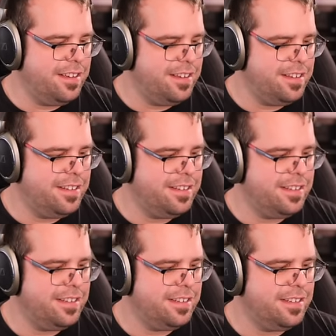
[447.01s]

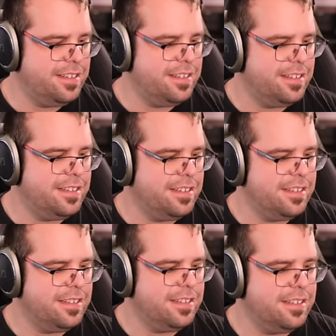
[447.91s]

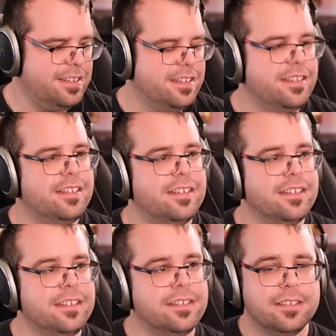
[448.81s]

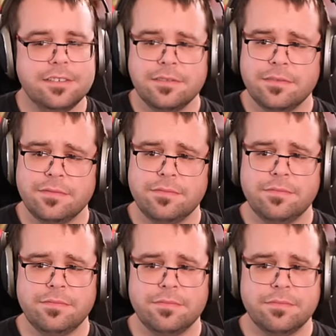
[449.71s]

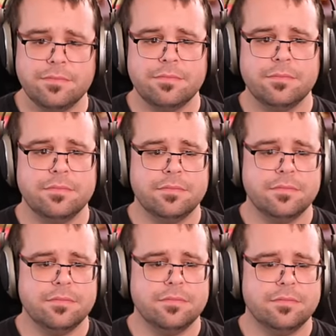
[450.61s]

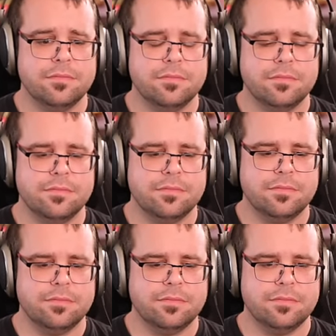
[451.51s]

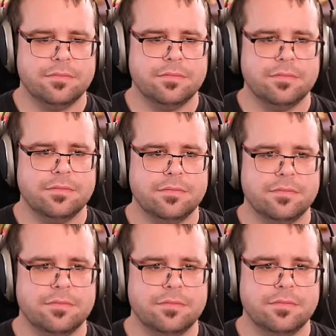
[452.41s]

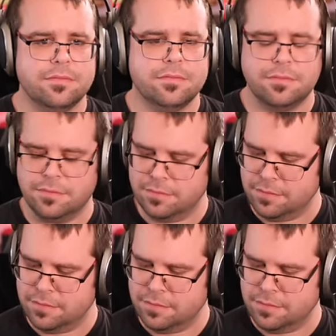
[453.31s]
No words are spoken by the person on screen.